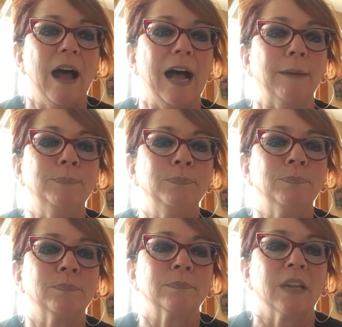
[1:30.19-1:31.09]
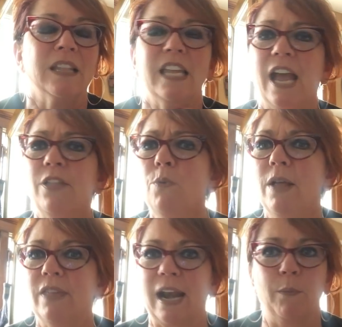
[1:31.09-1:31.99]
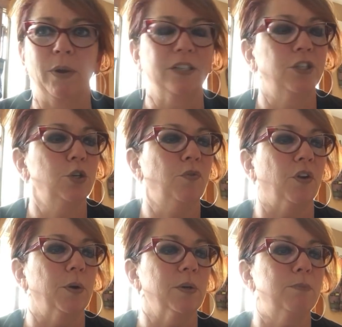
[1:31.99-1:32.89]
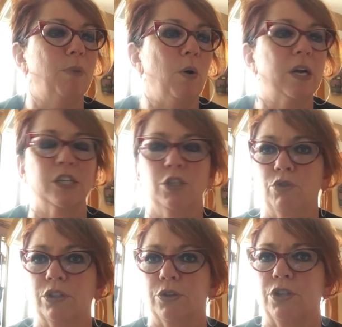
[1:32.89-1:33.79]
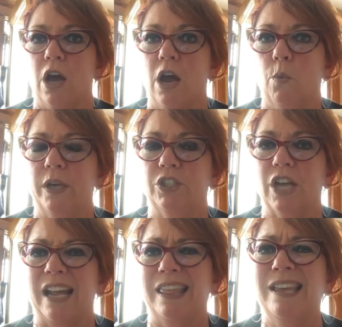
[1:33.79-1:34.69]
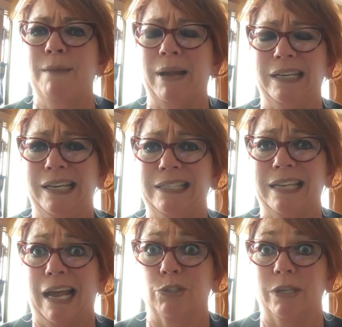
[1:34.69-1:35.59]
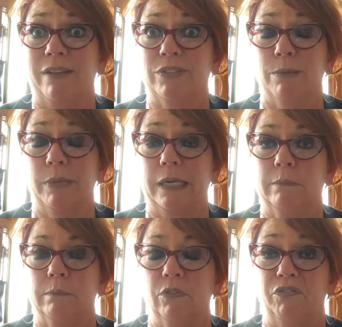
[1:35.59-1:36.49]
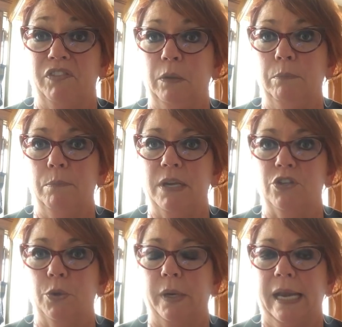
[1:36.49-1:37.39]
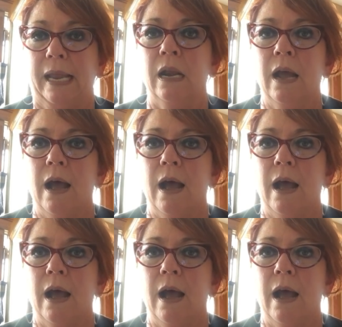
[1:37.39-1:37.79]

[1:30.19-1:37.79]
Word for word: Um, The other one that I wanted to do for you is the boa constrictor song, which I think I might need to actually have somebody film me doing it.